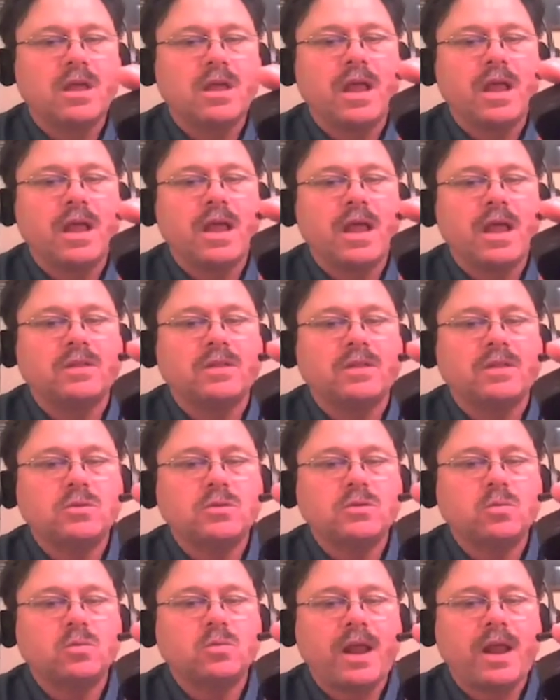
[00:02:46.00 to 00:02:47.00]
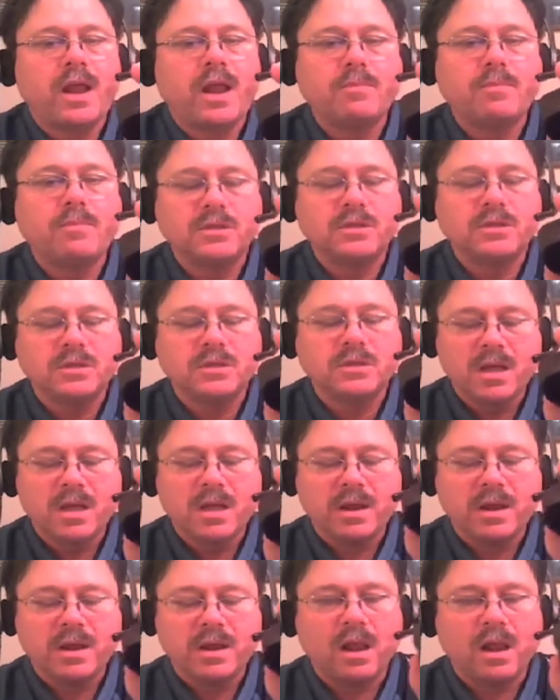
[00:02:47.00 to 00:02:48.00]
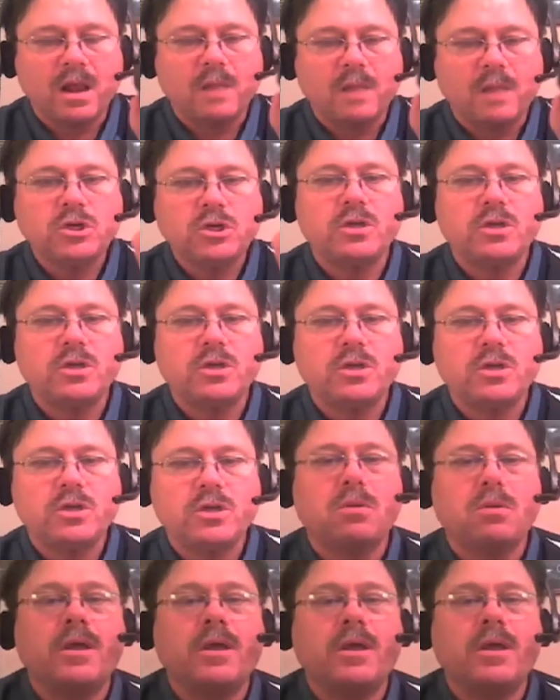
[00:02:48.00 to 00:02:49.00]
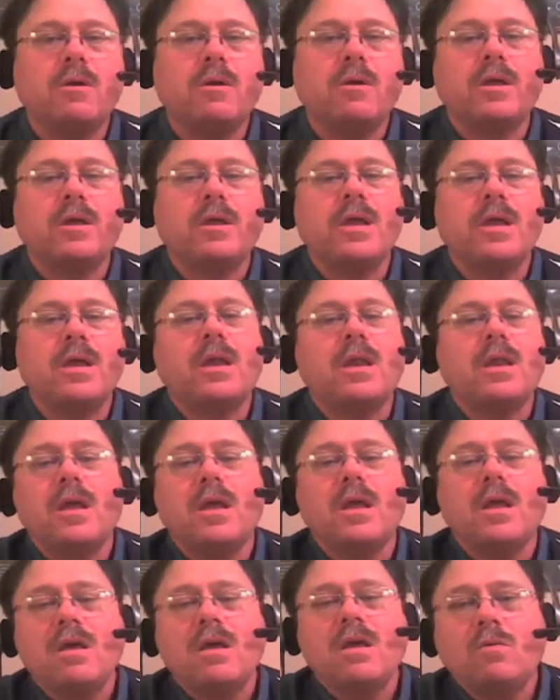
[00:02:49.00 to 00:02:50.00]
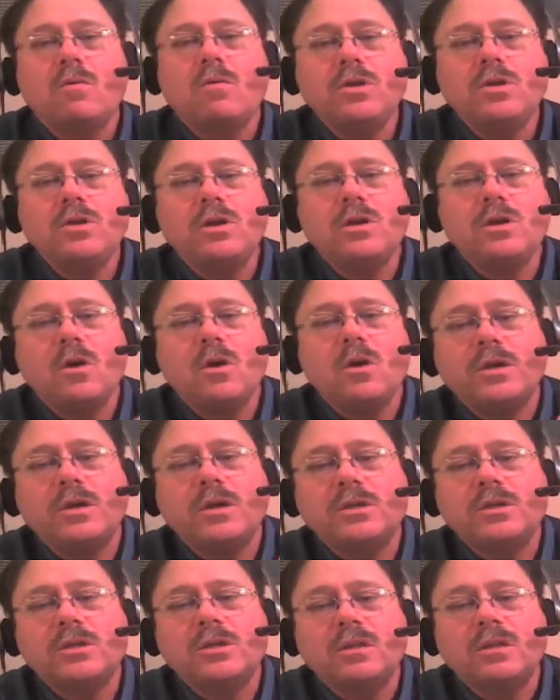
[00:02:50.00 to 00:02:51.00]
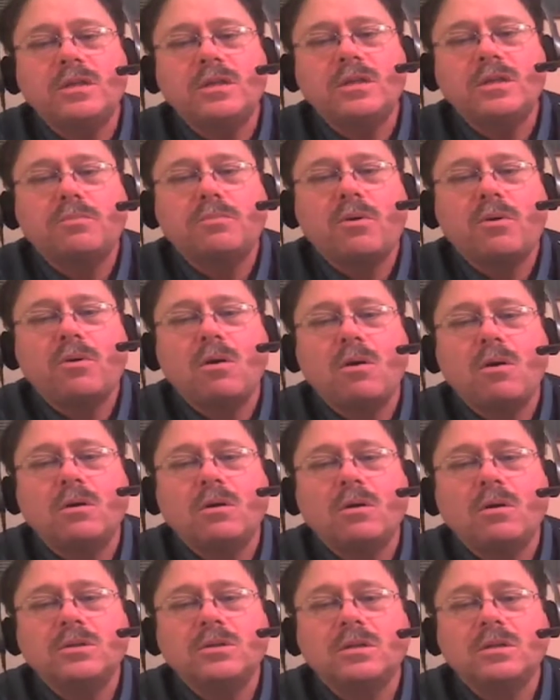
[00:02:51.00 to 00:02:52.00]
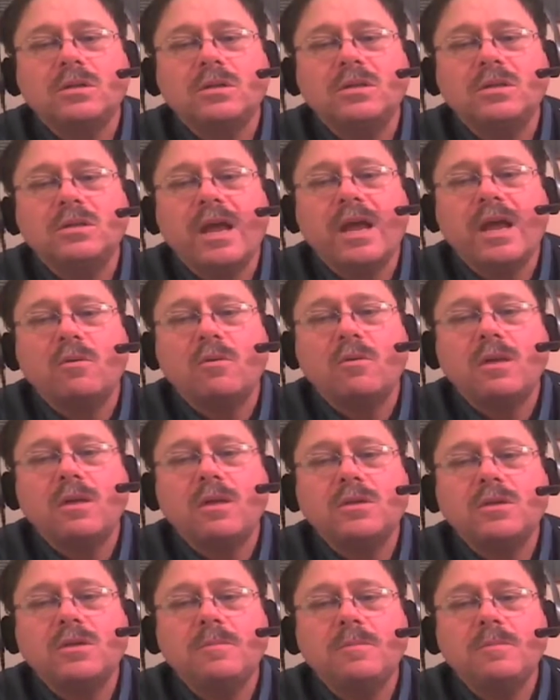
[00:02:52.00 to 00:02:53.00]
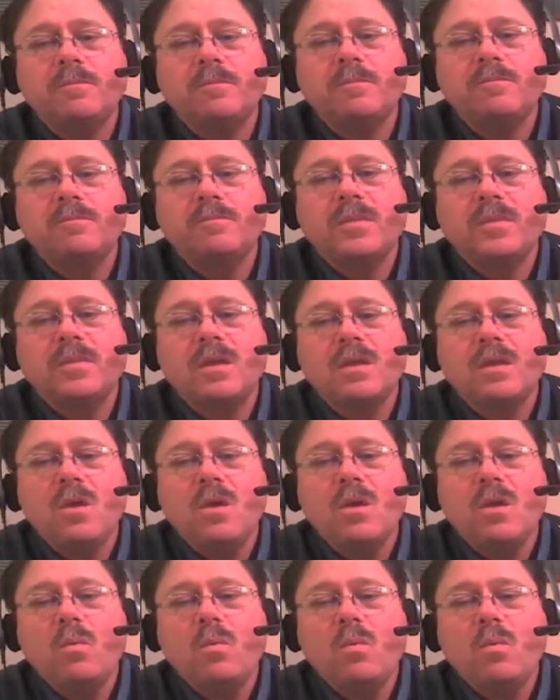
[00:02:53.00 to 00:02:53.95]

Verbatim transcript: Okay. And so that's what happens. Now, let me show you this plug here again. I want you to notice these prongs. See how they're melted? Okay.